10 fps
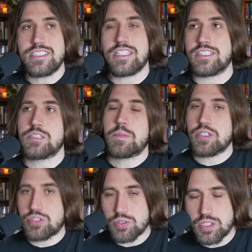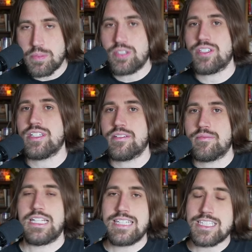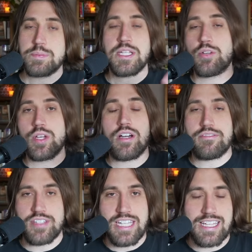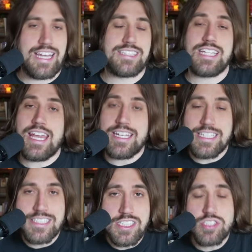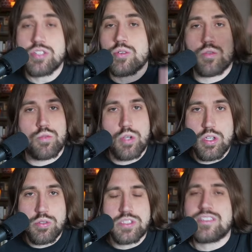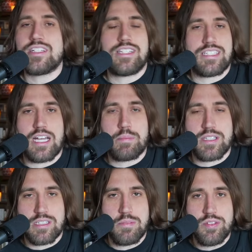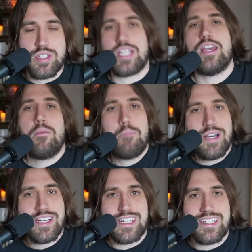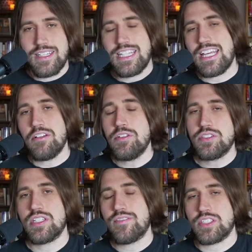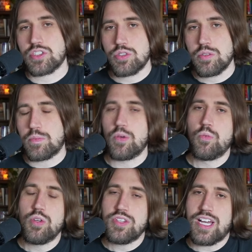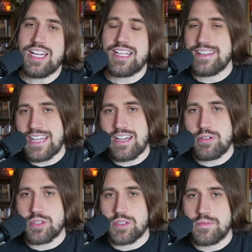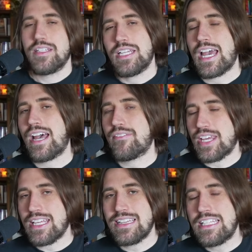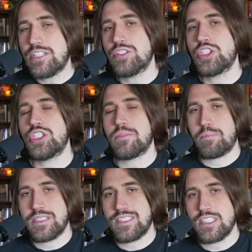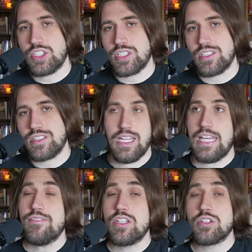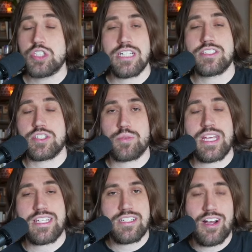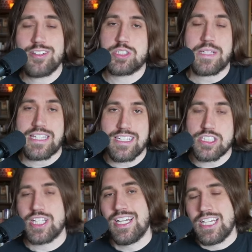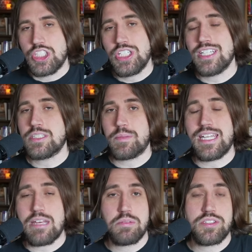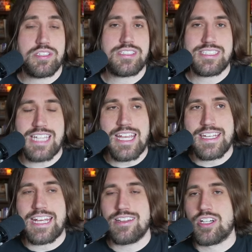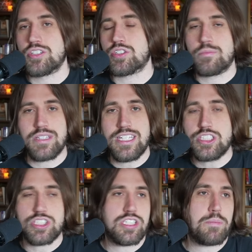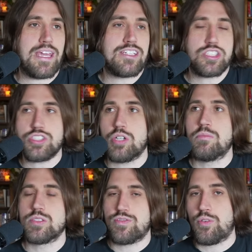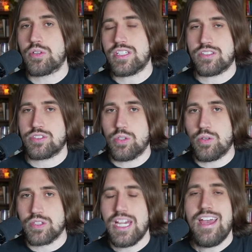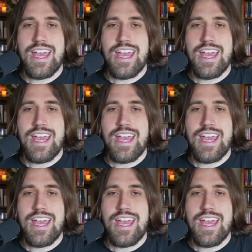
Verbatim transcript: is a spiritual community that's been going on for decades. And his sister rose to the top of the community. But the elders of this group will not allow her to have a leadership position even though she has the rank and knowledge, because she has been able to sustain a long term relationship and she's almost 40 years old.